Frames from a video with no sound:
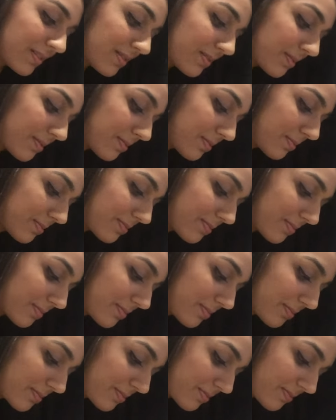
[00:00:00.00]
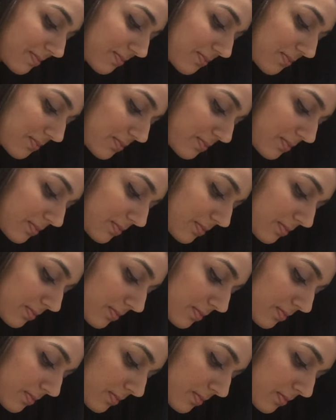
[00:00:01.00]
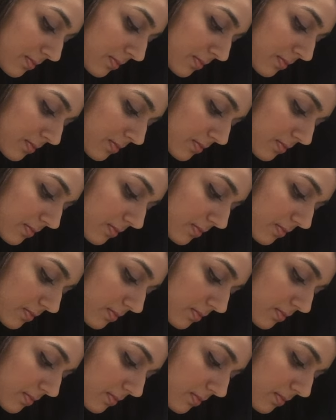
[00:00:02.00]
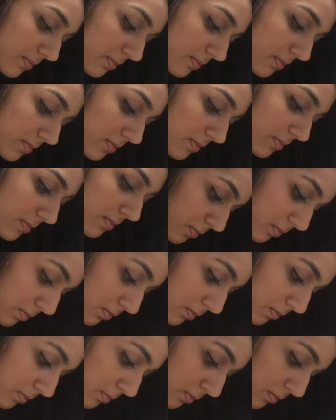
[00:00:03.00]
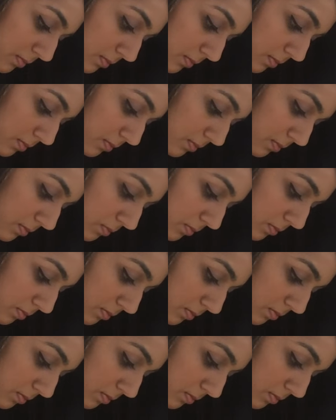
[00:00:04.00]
[no speech]